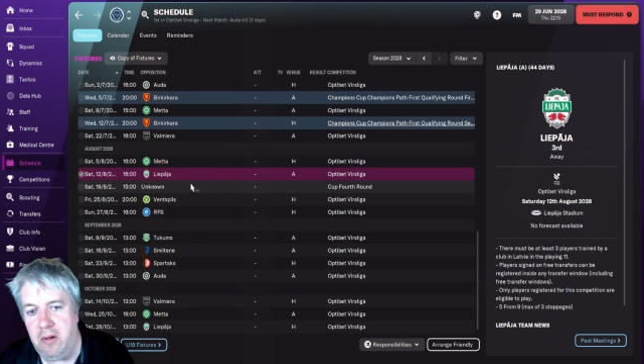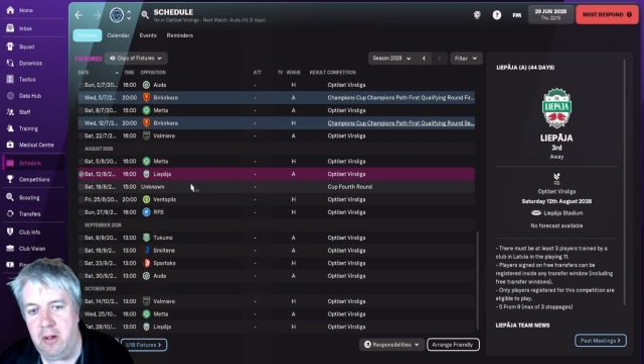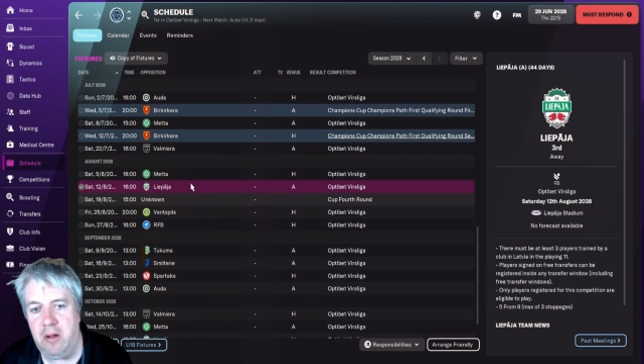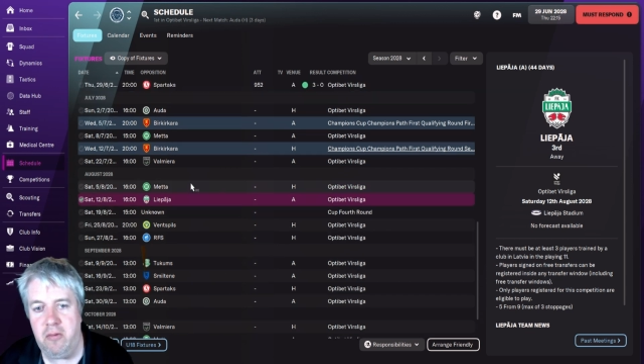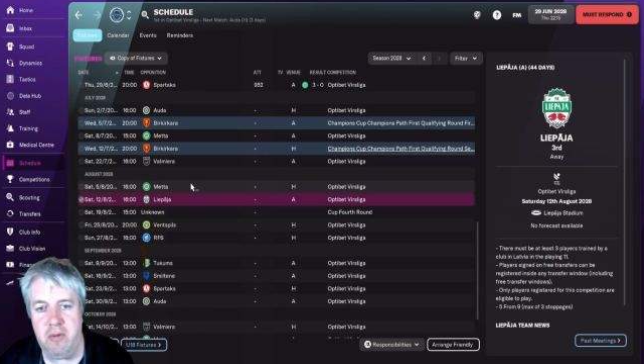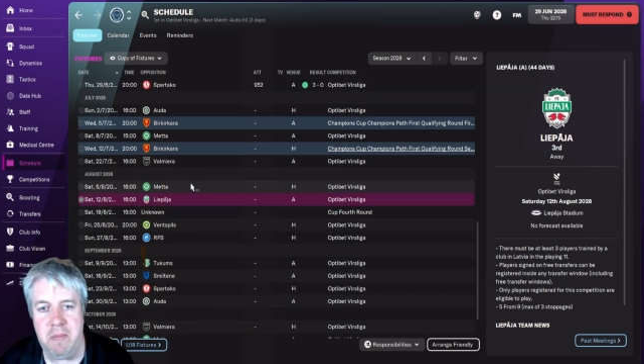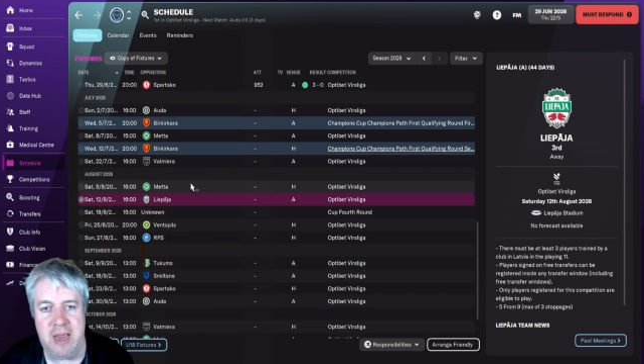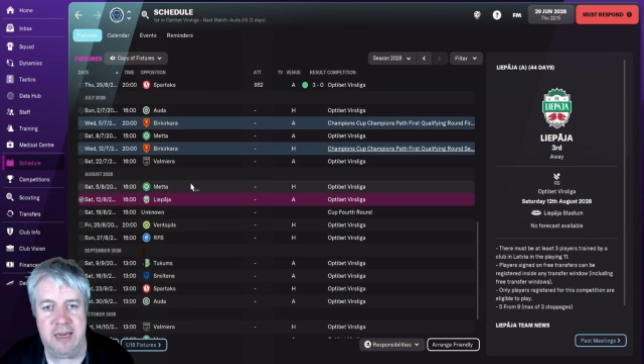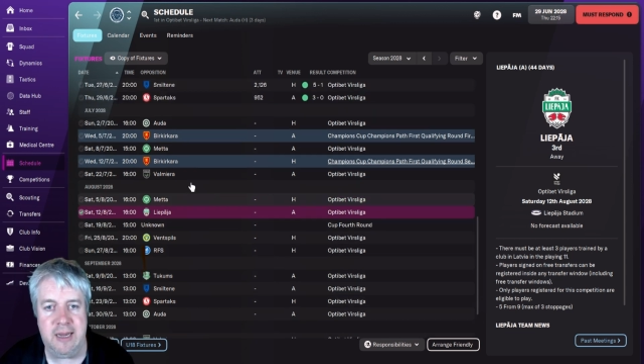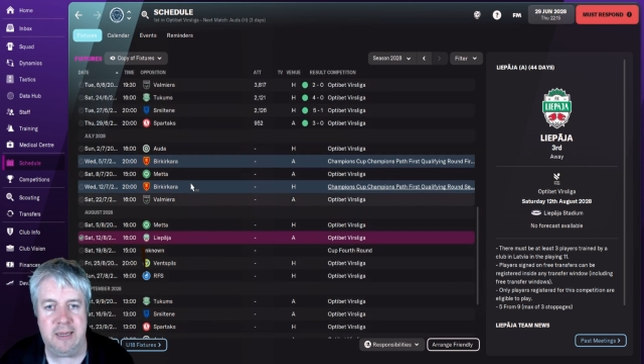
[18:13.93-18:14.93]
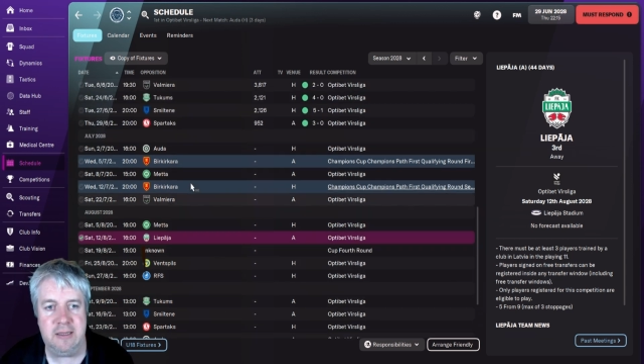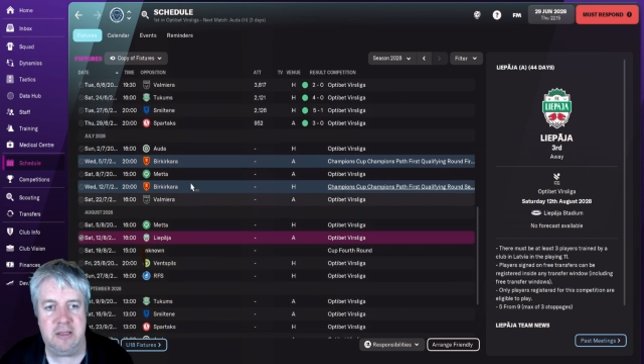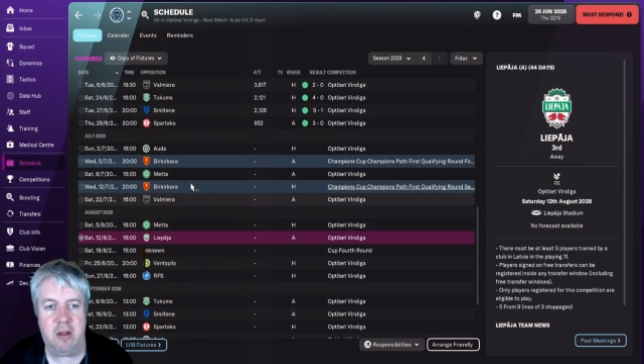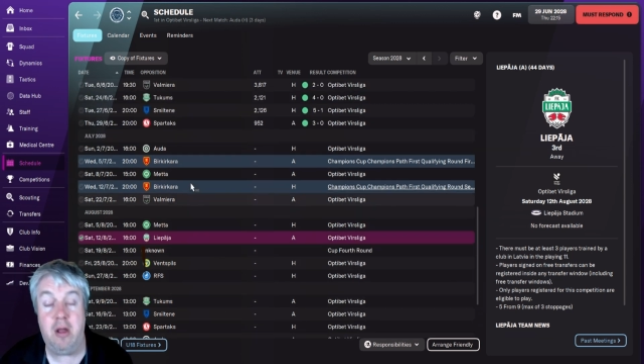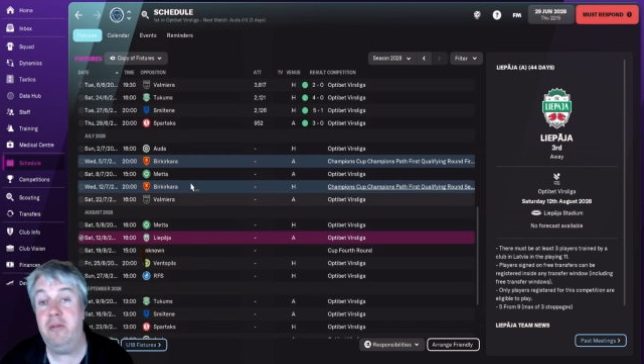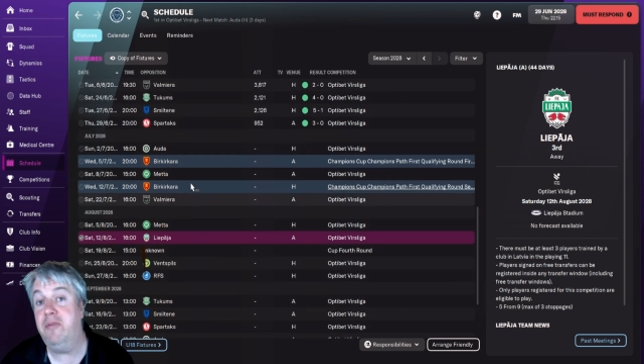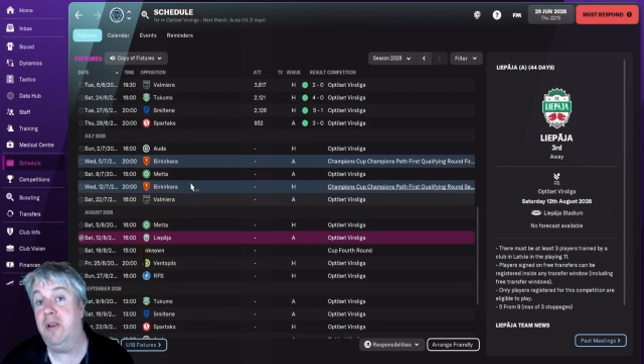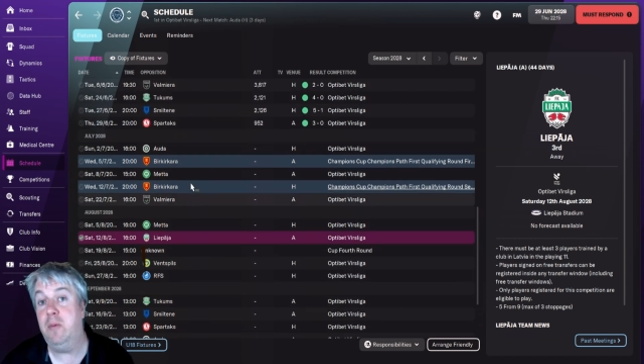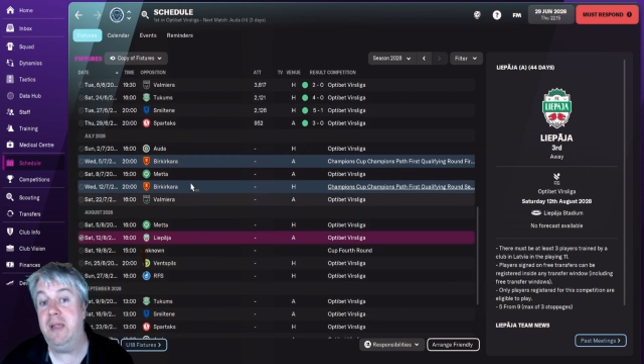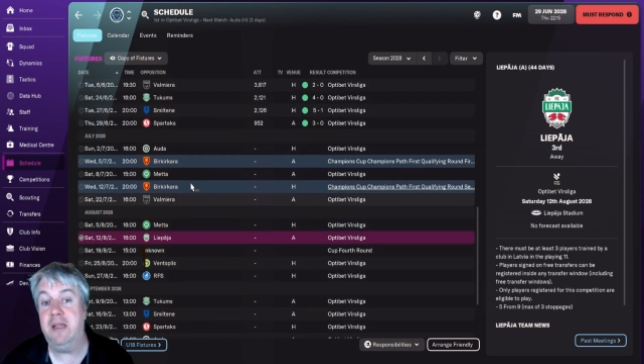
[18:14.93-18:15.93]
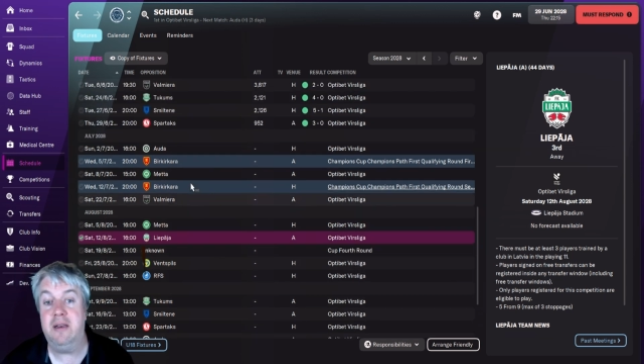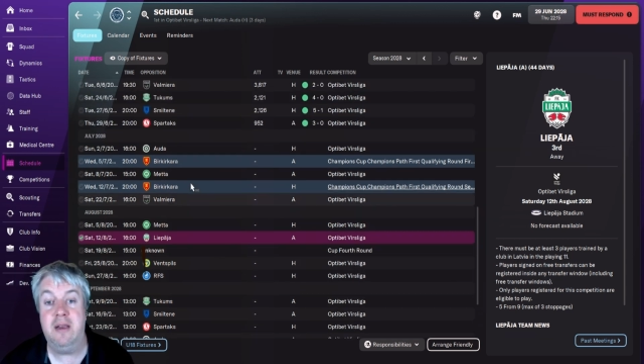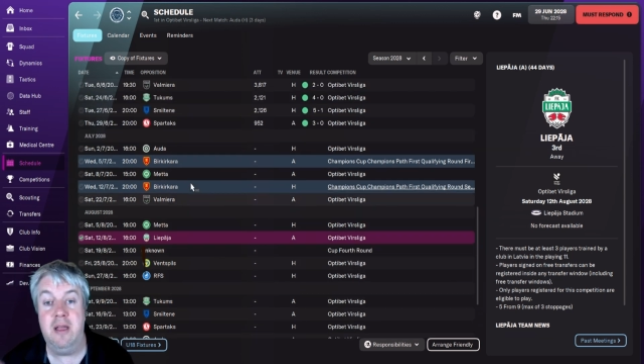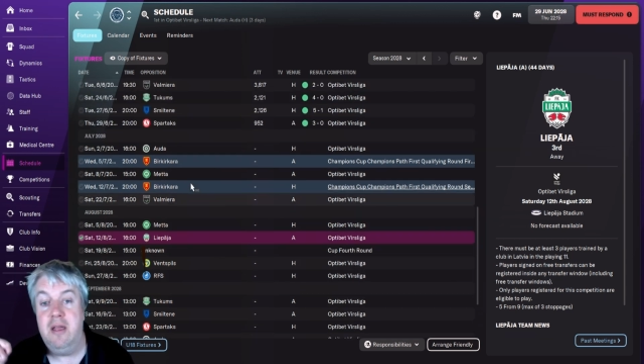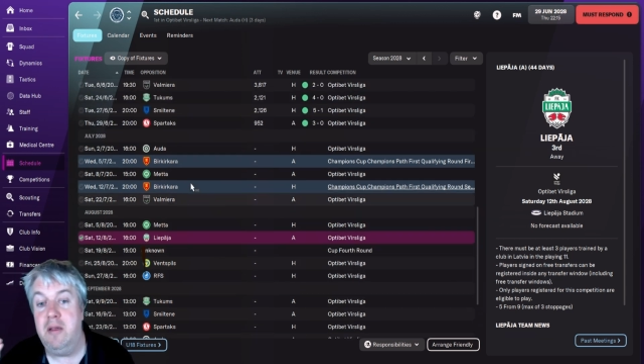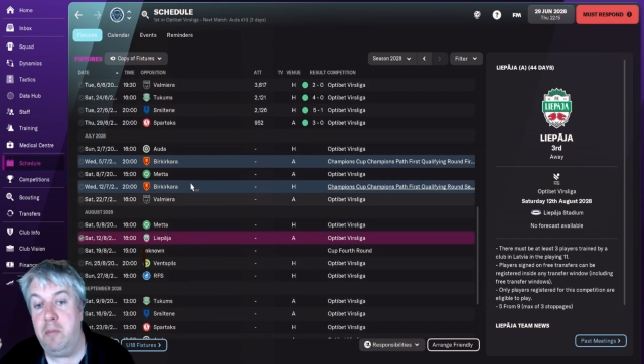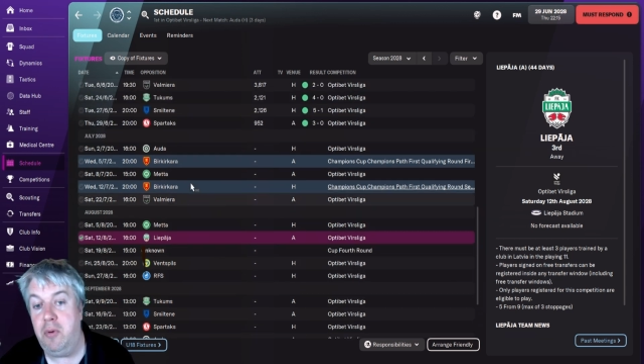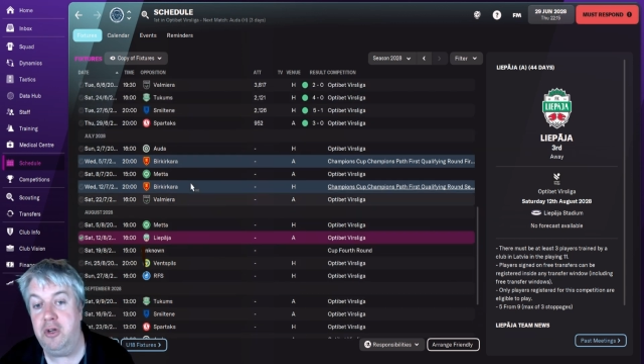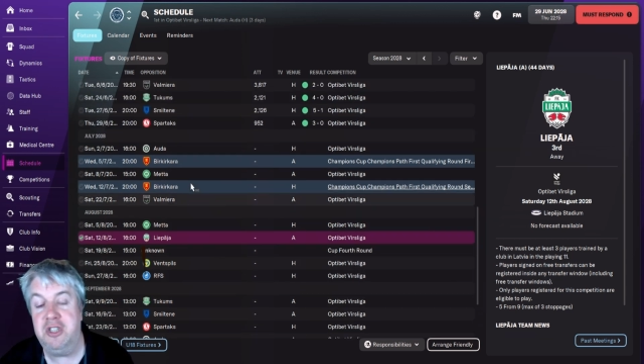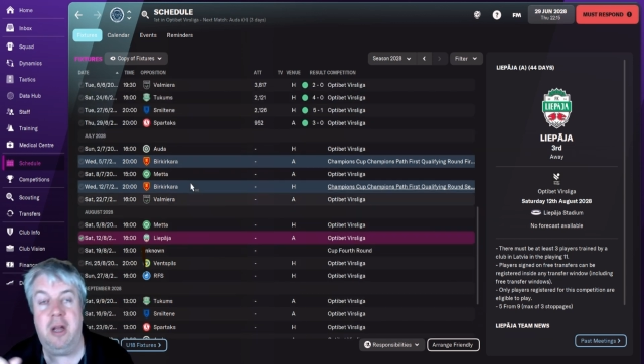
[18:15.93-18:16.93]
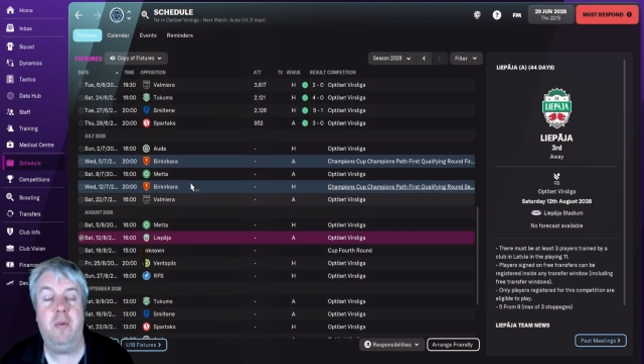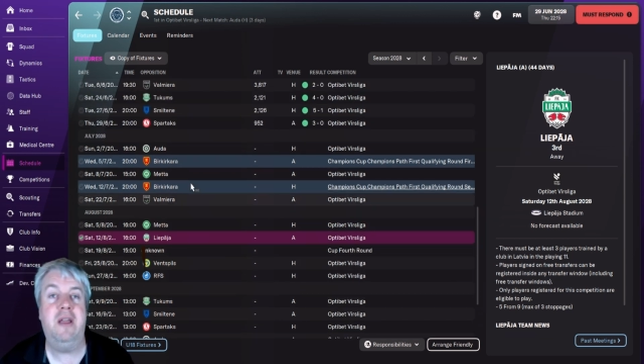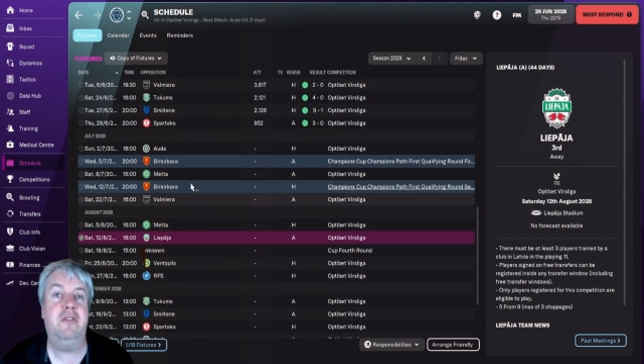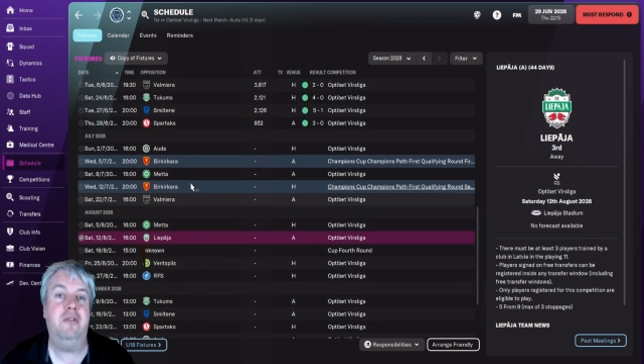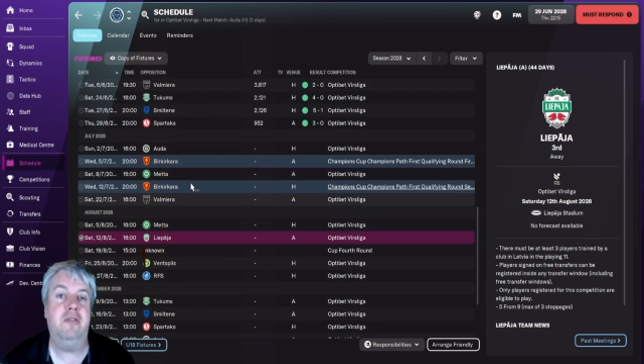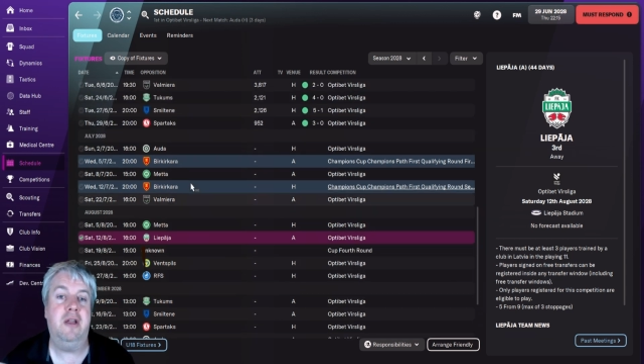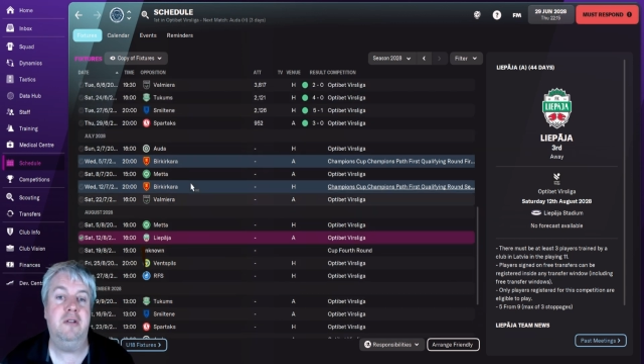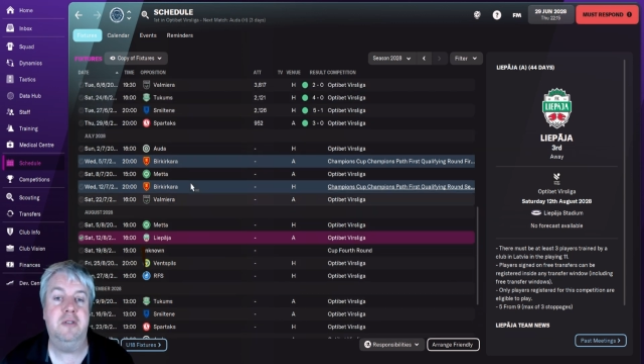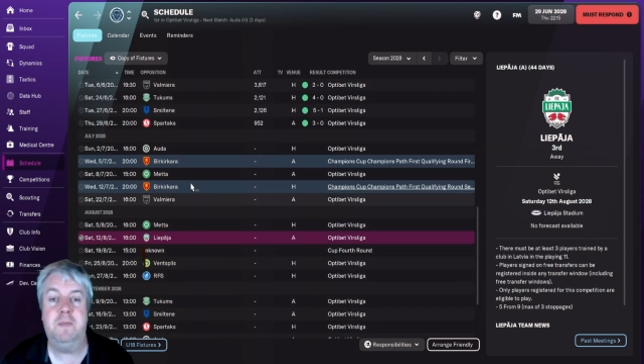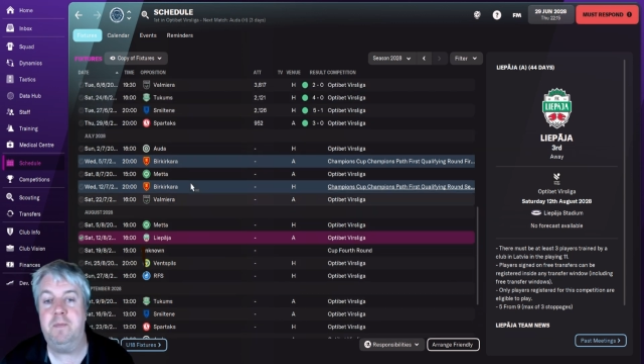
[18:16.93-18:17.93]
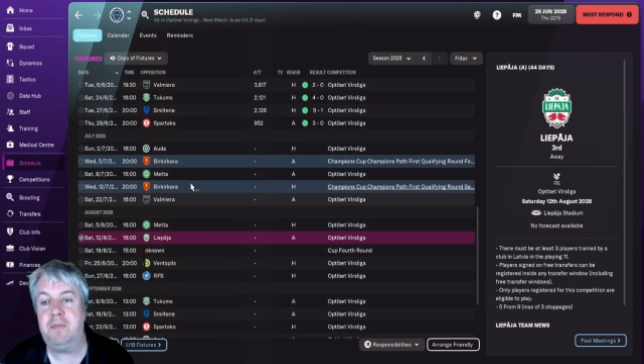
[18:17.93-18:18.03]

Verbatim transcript: are remaining, so hopefully we can push our way through those.